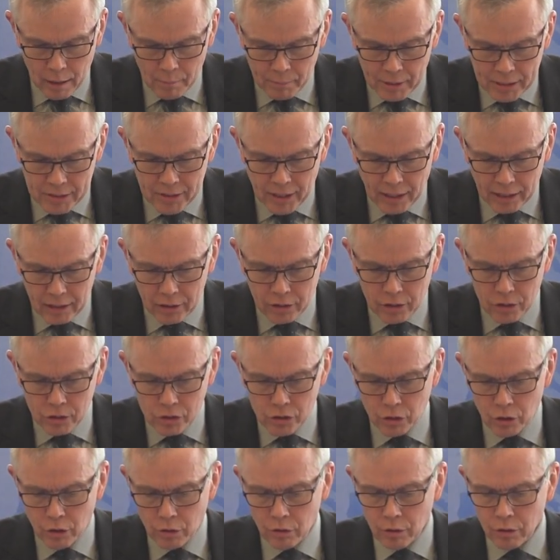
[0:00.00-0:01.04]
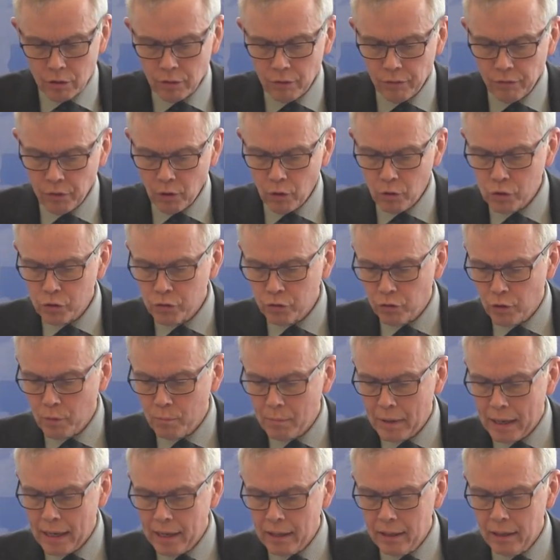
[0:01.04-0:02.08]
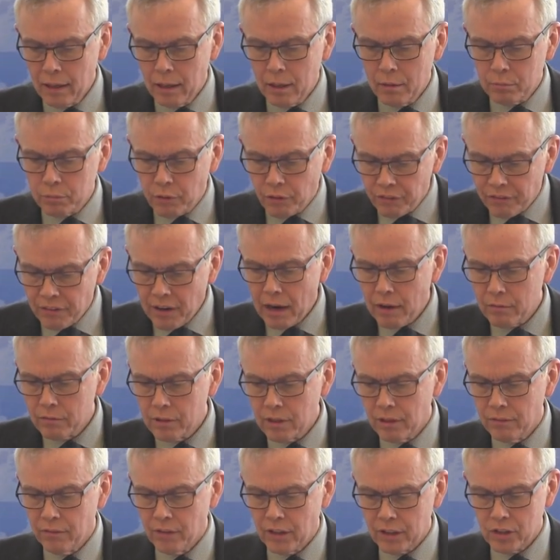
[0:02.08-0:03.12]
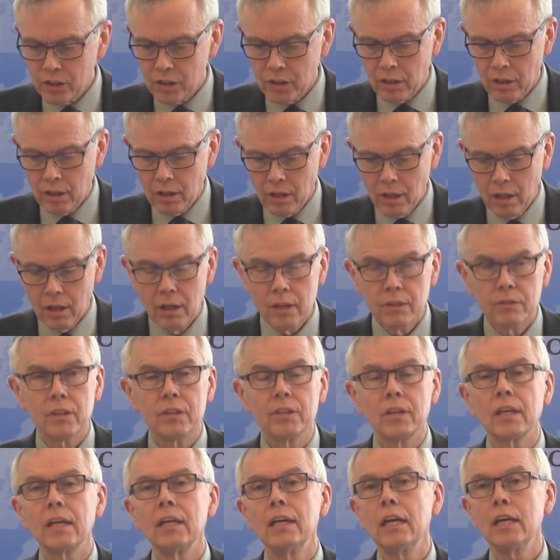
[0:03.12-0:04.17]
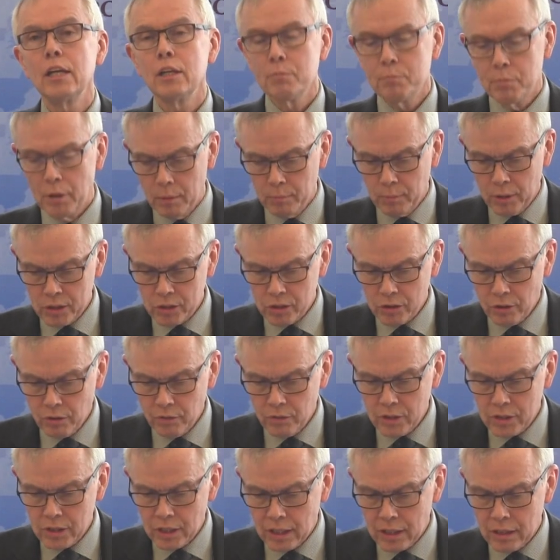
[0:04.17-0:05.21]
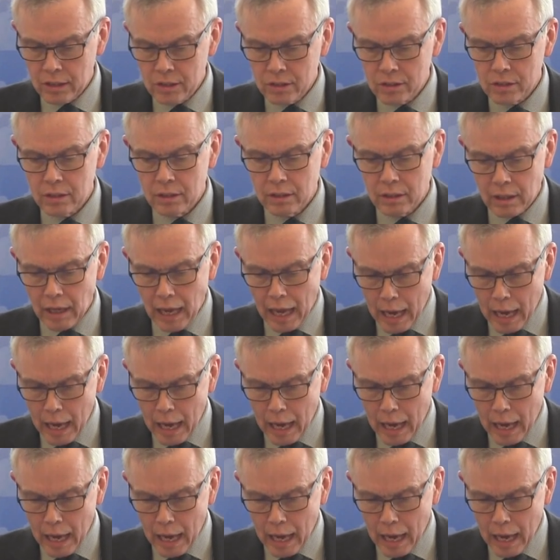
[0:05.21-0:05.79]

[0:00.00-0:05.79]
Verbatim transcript: My second concern flows from my profound conviction that the Canadian public service is,